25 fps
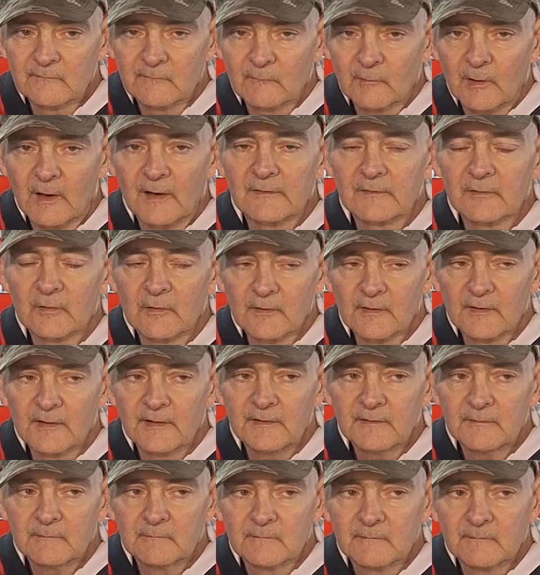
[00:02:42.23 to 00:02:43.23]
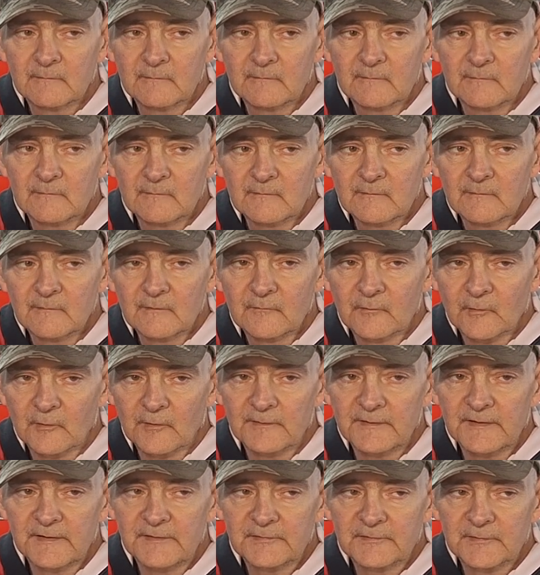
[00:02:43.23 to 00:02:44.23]
regularly for
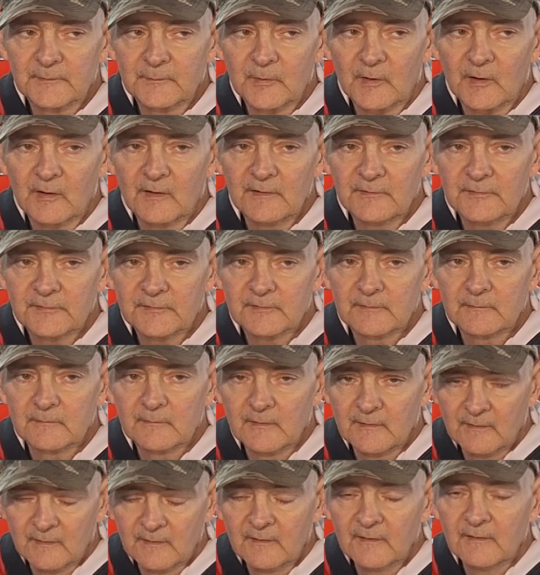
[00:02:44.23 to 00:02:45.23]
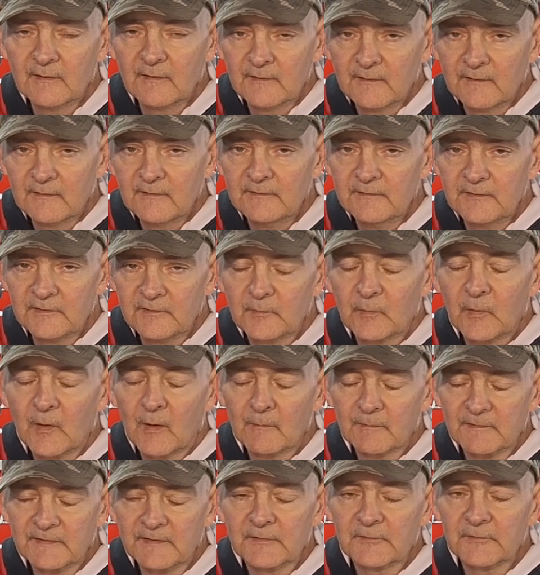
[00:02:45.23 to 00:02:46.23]
a decent price, you
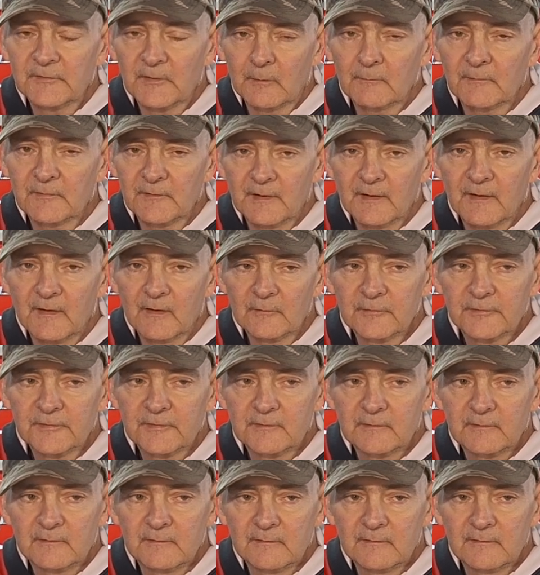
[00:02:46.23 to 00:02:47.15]
probably get something else.